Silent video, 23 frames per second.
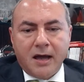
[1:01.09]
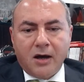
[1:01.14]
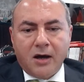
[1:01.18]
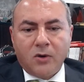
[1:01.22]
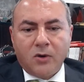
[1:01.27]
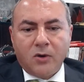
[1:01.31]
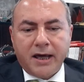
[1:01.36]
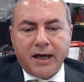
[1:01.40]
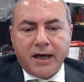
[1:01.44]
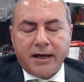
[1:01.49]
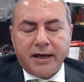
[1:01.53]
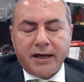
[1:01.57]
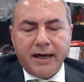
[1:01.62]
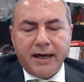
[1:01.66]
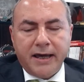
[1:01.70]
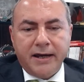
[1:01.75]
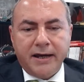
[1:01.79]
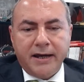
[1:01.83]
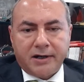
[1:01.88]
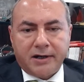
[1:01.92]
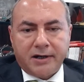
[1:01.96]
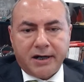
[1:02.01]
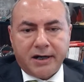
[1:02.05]
Well, like
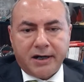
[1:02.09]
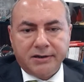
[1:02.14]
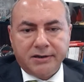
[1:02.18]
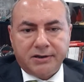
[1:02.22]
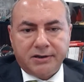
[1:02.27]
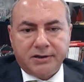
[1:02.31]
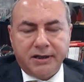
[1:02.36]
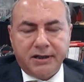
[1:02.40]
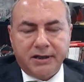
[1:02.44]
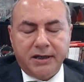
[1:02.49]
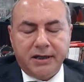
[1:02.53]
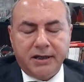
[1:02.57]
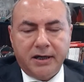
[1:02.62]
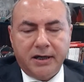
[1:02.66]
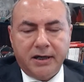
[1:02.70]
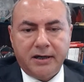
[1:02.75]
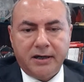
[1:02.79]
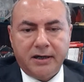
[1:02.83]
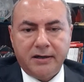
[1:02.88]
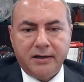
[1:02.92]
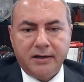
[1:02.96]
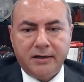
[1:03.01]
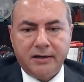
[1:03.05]
any other country,
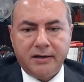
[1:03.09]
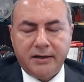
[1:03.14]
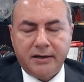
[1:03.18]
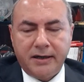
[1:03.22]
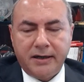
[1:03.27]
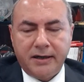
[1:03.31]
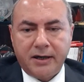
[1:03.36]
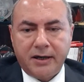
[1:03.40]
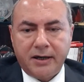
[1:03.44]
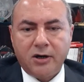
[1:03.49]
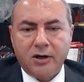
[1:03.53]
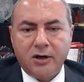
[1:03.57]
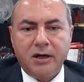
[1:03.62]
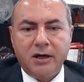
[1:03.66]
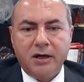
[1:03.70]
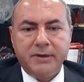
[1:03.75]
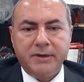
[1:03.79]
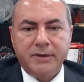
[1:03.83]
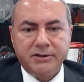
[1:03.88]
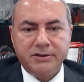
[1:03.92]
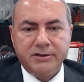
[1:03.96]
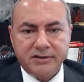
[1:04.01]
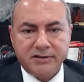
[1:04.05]

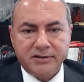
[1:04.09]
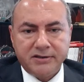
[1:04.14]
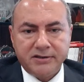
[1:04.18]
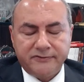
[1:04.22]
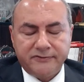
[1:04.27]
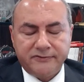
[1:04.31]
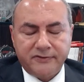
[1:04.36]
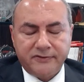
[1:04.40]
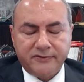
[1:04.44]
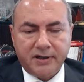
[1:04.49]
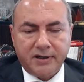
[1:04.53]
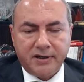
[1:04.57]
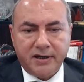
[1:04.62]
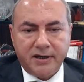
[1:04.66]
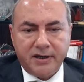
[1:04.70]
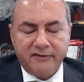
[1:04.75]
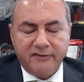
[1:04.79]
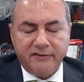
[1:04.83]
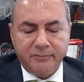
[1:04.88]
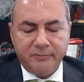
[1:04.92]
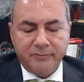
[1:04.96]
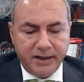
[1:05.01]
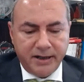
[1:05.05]
economies
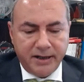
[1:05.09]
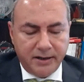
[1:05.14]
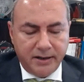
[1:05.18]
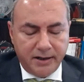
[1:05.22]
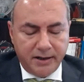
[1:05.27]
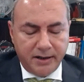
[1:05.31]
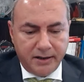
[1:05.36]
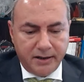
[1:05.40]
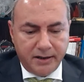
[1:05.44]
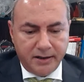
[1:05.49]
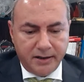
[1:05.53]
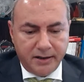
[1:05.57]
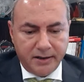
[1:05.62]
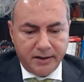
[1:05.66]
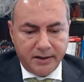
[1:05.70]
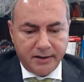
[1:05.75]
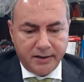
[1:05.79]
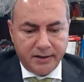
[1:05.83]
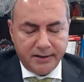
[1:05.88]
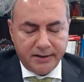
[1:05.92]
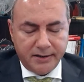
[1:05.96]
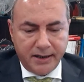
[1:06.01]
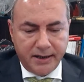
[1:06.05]
have been
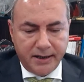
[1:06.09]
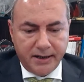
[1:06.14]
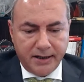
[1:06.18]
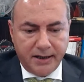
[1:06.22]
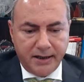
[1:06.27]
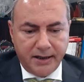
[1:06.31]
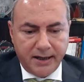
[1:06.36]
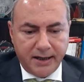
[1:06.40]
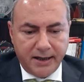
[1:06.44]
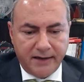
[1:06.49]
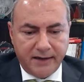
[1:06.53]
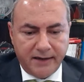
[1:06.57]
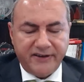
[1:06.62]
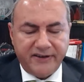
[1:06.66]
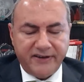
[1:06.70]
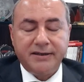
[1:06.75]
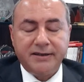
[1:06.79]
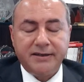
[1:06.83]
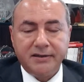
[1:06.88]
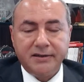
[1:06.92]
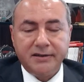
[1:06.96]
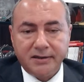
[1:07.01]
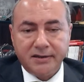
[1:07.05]

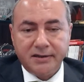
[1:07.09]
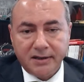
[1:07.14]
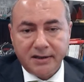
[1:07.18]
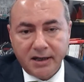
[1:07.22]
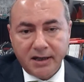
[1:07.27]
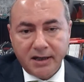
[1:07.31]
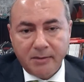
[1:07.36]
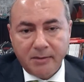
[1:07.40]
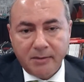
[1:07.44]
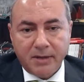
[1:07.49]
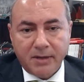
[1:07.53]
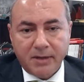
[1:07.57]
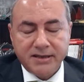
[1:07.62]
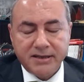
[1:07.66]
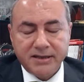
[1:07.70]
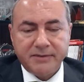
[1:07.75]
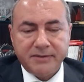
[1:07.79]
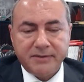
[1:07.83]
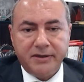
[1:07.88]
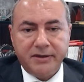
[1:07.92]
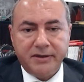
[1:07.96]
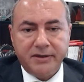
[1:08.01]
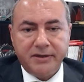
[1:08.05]
affected by
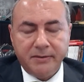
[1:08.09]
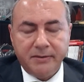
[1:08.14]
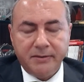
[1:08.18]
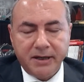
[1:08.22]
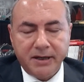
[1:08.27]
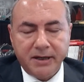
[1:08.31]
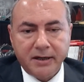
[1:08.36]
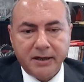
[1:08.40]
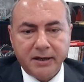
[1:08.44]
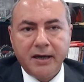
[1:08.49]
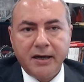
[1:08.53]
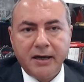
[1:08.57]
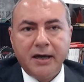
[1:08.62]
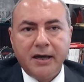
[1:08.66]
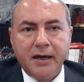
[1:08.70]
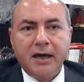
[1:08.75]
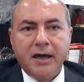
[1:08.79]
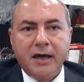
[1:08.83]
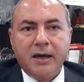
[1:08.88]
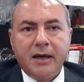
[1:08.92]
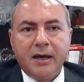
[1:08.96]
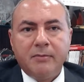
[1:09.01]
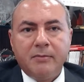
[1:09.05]
the pandemic,
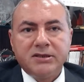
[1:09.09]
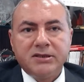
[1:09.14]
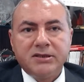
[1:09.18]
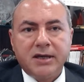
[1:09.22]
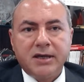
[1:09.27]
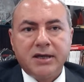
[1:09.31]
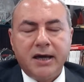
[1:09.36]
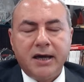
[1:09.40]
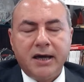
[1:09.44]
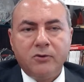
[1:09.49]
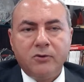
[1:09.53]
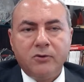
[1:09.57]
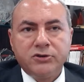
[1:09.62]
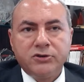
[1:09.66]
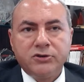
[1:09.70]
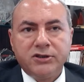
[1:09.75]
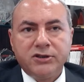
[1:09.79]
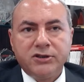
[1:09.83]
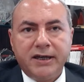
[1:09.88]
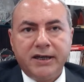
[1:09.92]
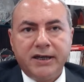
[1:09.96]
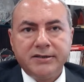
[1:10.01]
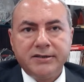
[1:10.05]
but I would
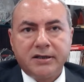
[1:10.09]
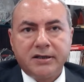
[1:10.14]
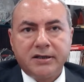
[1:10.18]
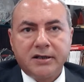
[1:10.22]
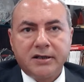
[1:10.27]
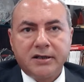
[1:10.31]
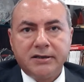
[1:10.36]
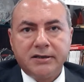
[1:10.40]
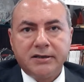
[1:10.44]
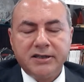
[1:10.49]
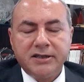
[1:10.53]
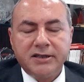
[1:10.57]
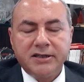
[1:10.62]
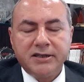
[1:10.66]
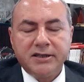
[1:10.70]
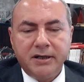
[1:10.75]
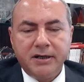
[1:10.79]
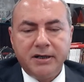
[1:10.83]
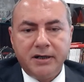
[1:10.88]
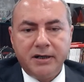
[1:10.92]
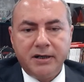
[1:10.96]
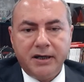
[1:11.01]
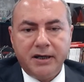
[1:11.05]
say that Qatar has
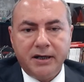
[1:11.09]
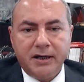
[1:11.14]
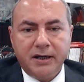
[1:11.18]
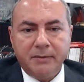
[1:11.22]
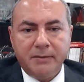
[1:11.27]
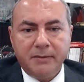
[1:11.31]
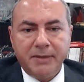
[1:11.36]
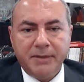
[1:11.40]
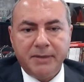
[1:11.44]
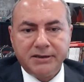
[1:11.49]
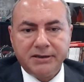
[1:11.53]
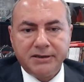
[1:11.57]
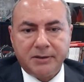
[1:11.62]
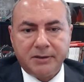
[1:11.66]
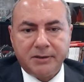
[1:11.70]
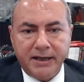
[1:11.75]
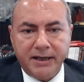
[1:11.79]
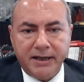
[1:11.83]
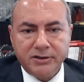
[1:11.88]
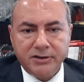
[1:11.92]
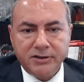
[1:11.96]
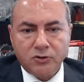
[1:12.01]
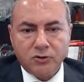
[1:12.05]
been in a better
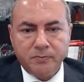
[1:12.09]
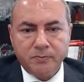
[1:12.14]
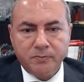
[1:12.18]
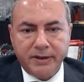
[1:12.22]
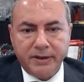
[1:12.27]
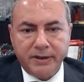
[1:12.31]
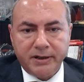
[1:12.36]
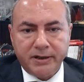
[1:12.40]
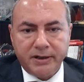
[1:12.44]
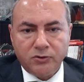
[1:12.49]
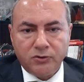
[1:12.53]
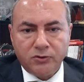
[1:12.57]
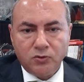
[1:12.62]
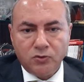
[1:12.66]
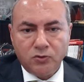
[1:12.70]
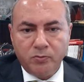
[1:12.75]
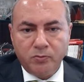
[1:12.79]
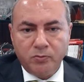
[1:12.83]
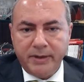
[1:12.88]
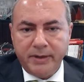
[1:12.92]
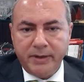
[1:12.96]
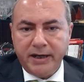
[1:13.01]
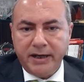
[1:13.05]
place compared to
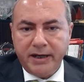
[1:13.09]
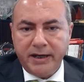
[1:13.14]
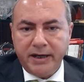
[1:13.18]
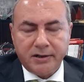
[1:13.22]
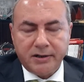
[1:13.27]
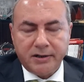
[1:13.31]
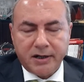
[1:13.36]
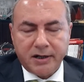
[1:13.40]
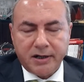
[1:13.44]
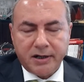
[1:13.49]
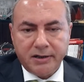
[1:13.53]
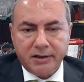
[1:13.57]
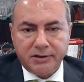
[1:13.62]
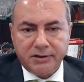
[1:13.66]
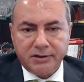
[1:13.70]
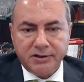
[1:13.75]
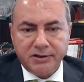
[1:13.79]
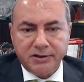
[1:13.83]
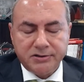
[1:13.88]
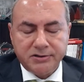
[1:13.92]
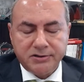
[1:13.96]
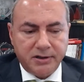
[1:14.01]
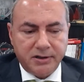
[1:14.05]
many other
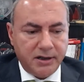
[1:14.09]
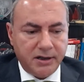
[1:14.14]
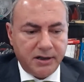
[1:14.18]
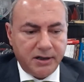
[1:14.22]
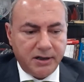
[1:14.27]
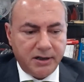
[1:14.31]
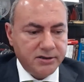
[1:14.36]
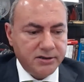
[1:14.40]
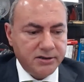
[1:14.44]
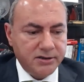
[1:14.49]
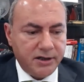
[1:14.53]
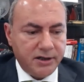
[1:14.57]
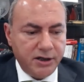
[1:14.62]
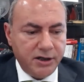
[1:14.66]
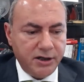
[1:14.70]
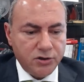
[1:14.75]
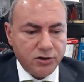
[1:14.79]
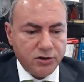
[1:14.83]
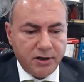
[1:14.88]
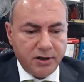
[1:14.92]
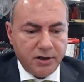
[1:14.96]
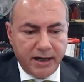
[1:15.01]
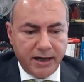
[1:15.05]
countries in the
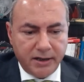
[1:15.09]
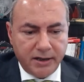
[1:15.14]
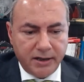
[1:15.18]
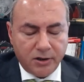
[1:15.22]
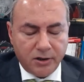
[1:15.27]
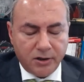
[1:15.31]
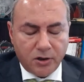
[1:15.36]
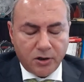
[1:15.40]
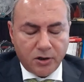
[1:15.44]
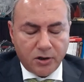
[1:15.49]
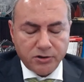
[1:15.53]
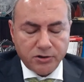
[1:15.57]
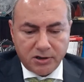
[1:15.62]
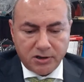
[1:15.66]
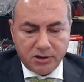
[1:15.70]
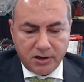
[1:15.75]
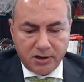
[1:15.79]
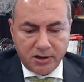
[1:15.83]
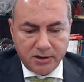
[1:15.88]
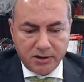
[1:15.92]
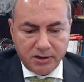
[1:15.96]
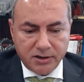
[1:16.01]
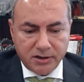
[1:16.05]
region and across
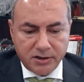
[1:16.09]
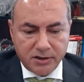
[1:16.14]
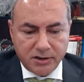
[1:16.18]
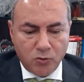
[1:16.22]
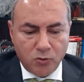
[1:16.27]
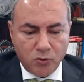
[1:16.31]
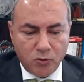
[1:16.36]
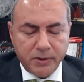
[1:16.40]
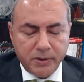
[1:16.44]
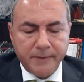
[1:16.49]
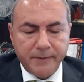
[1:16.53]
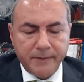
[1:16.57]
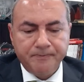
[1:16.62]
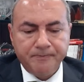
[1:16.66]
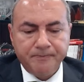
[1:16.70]
the globe.